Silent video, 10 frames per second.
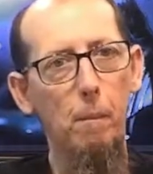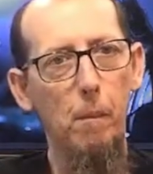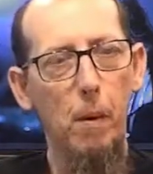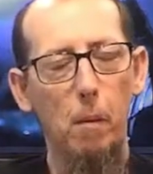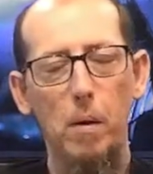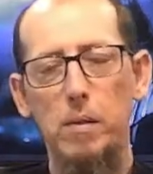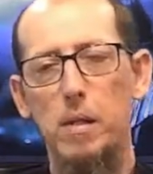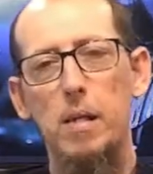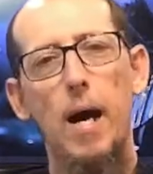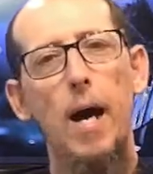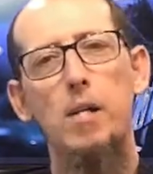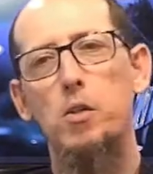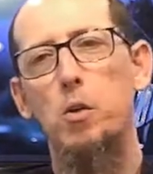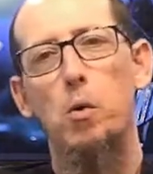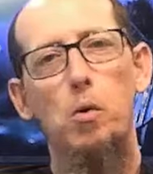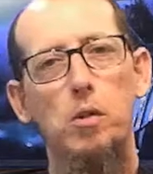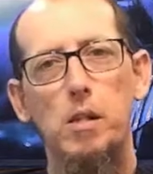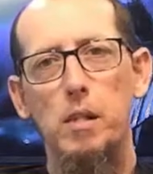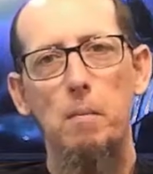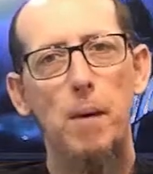it was a nice, cool
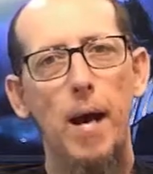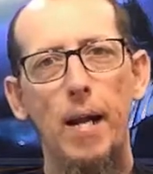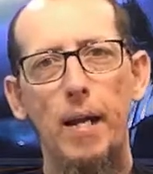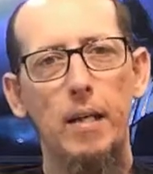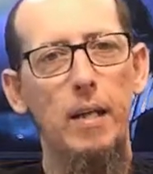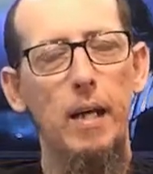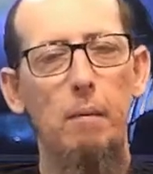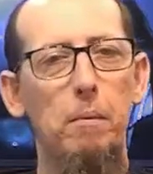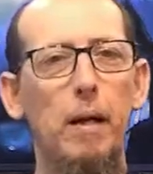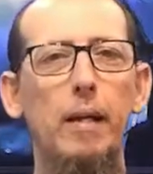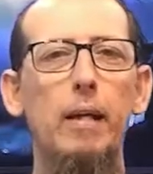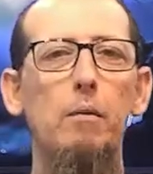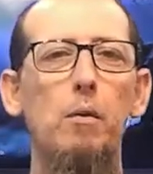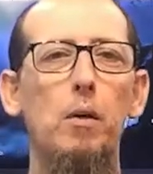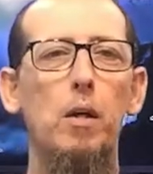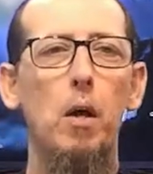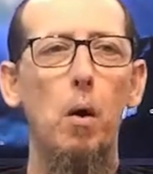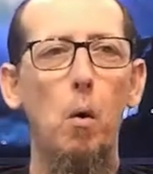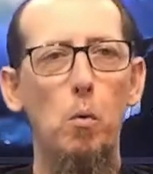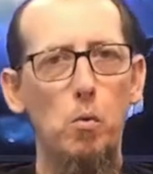cinematic thing, but I didn't really
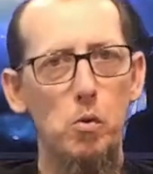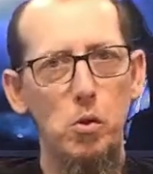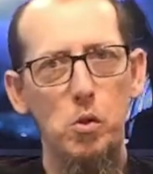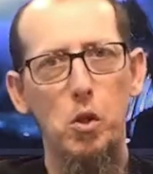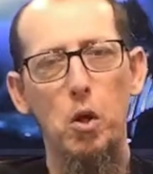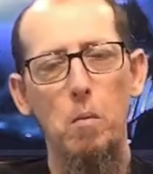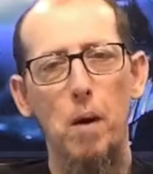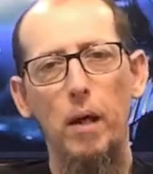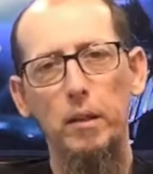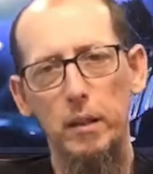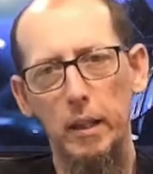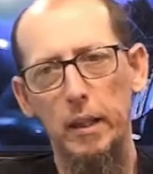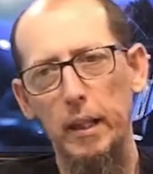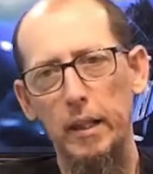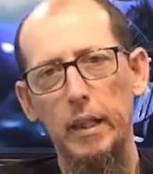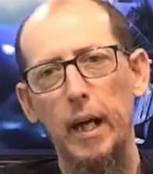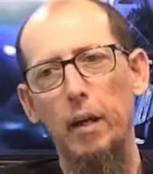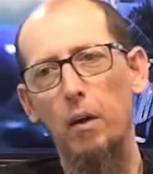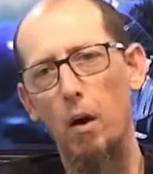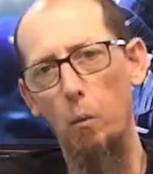go too much into
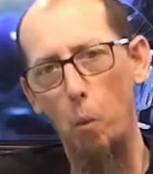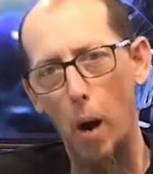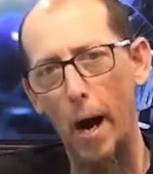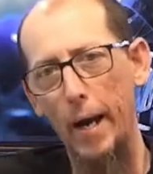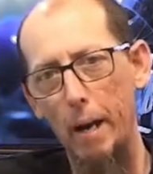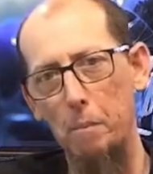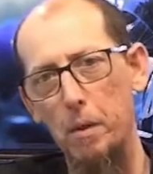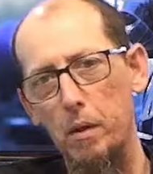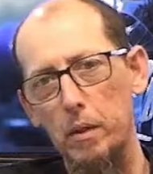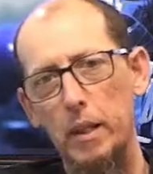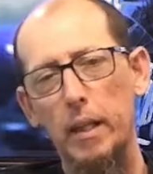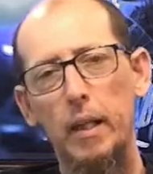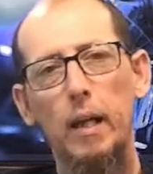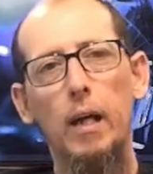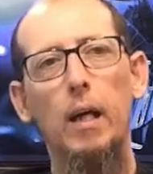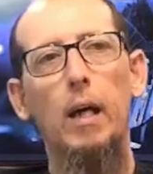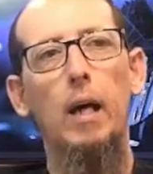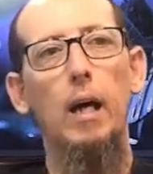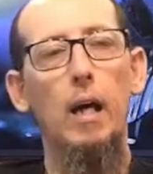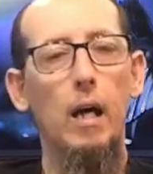detail on why I built it
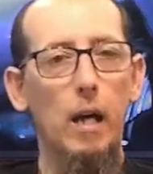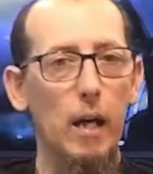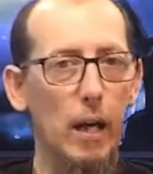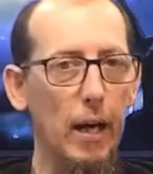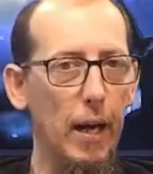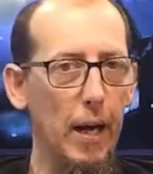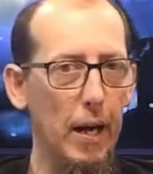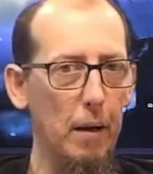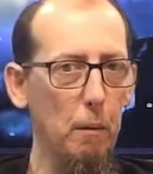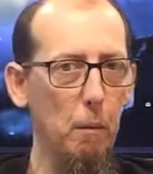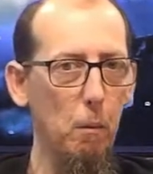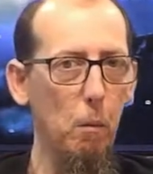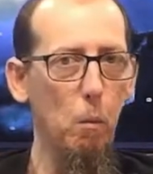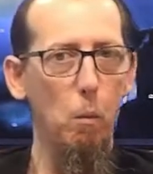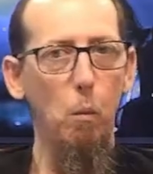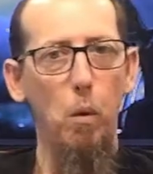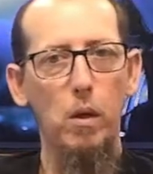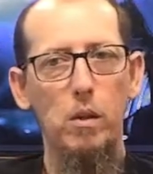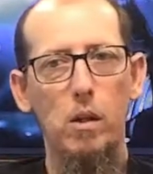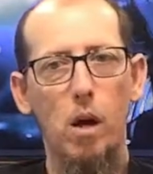and
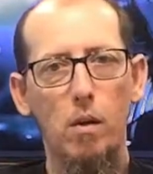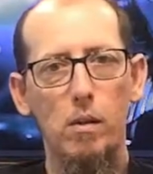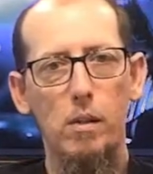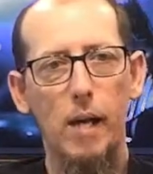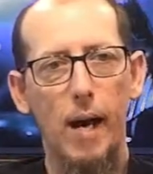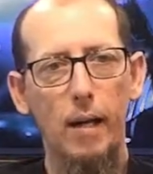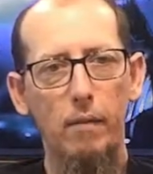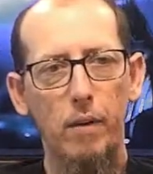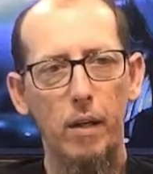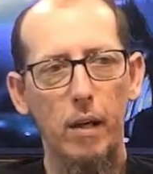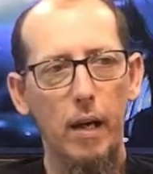what's all inside of it.